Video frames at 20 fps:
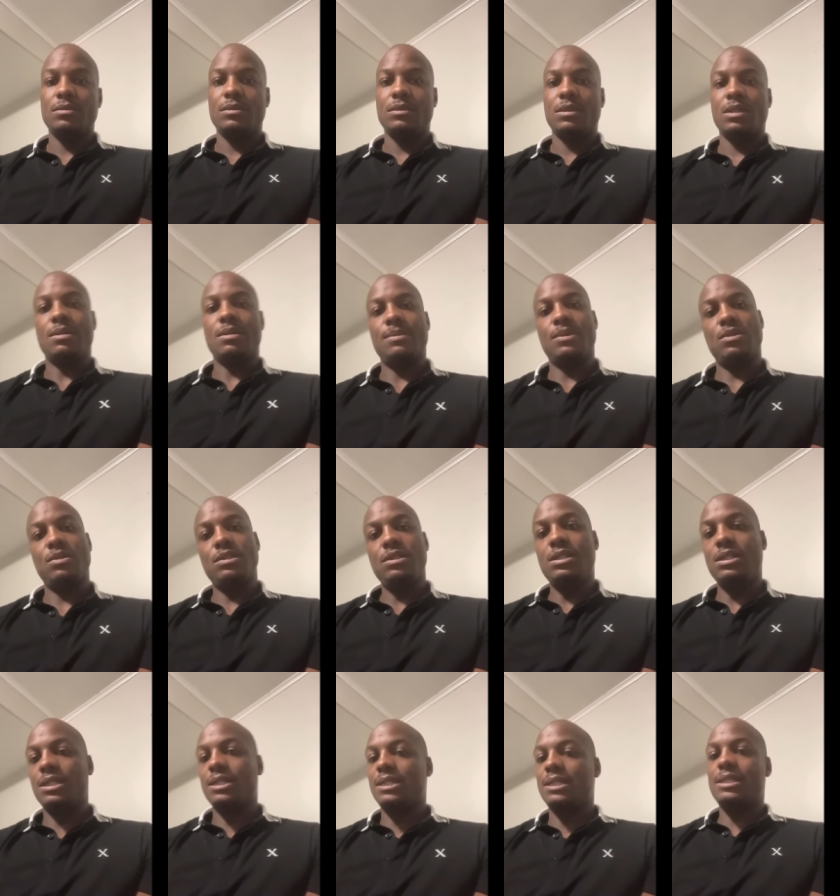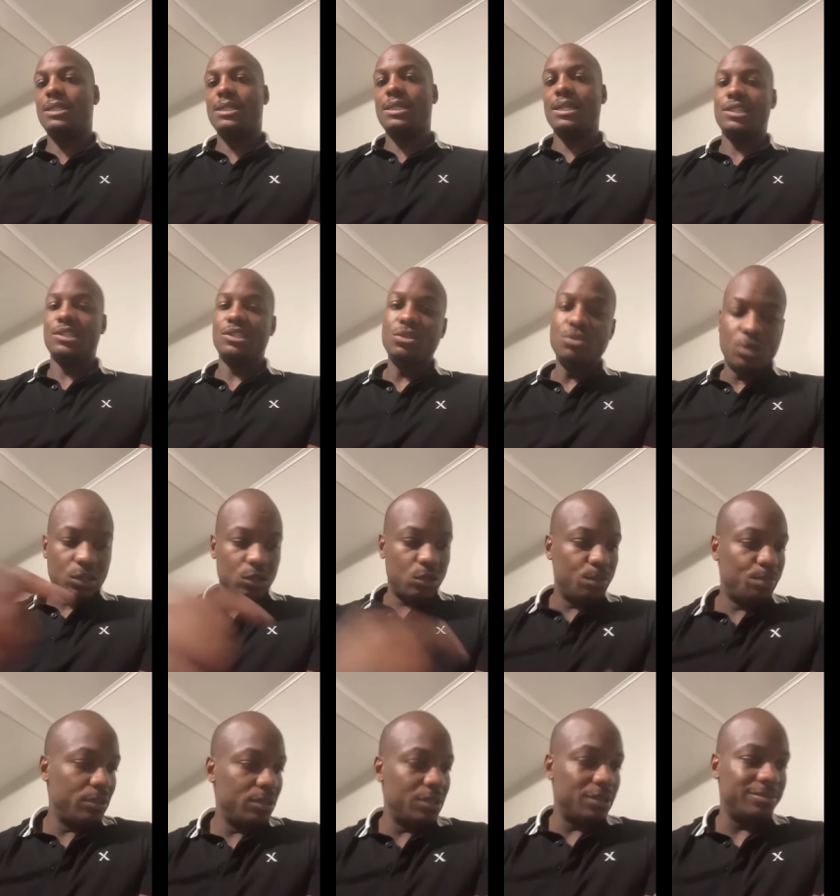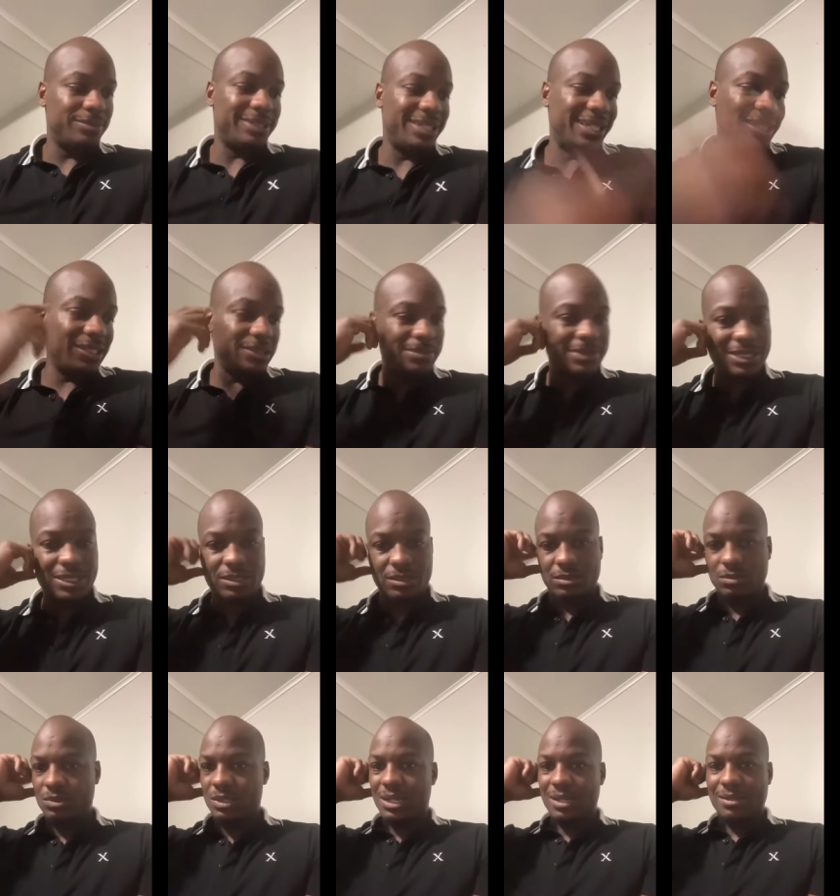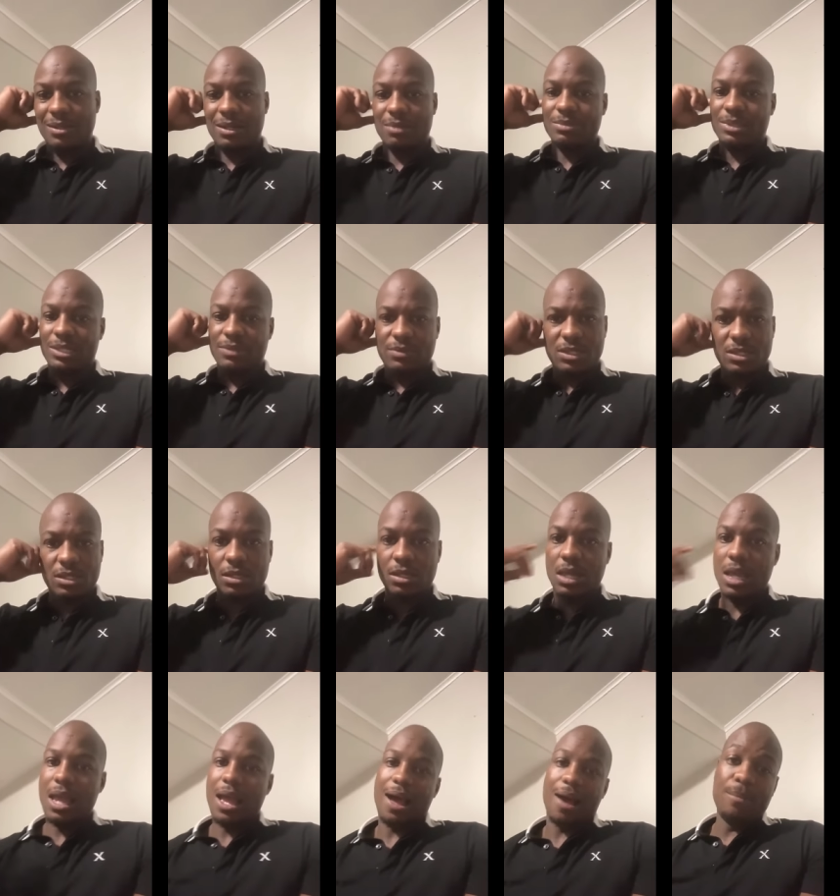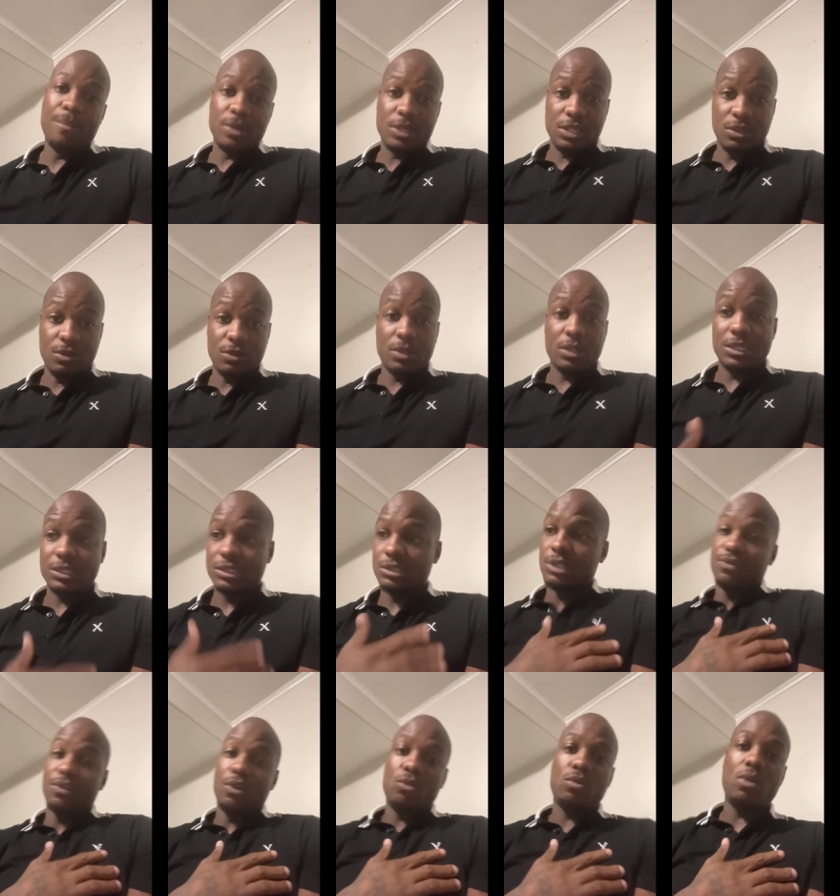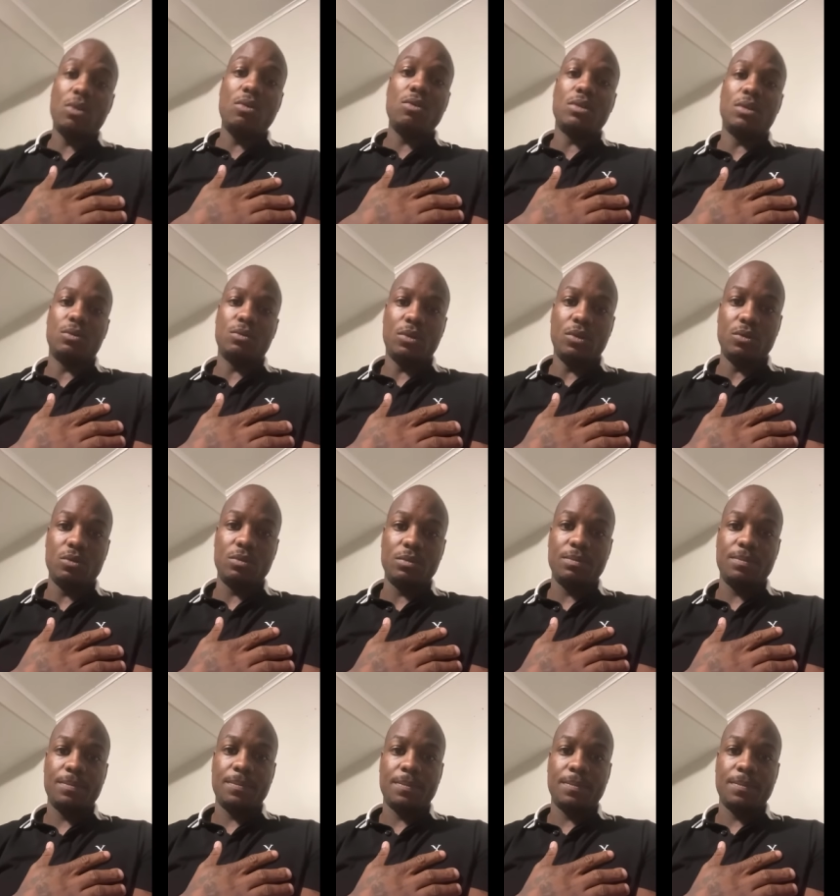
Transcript: Come on, you could have just did that. Then you want to go pull up text messages Well, I'm giving you up. I'm going to give it, because if I'm wrong, I'm wrong.